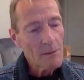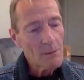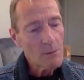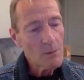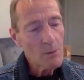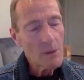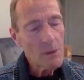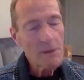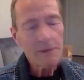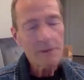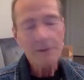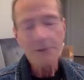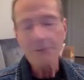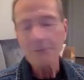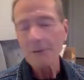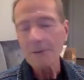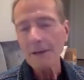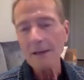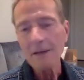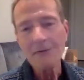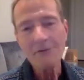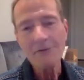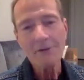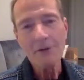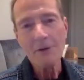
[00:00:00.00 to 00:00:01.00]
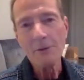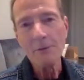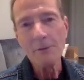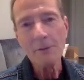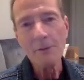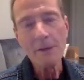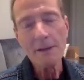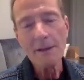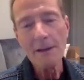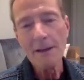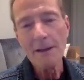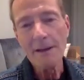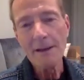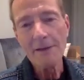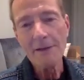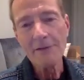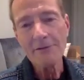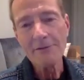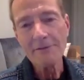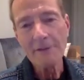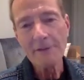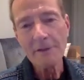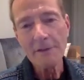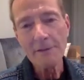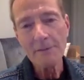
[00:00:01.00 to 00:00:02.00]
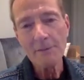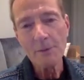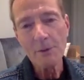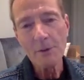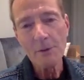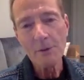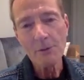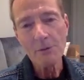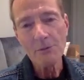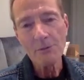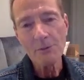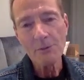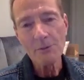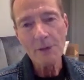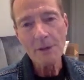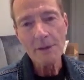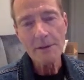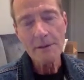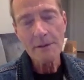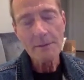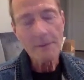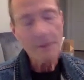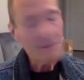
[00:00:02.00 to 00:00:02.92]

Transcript: opening lines of any book was one of them.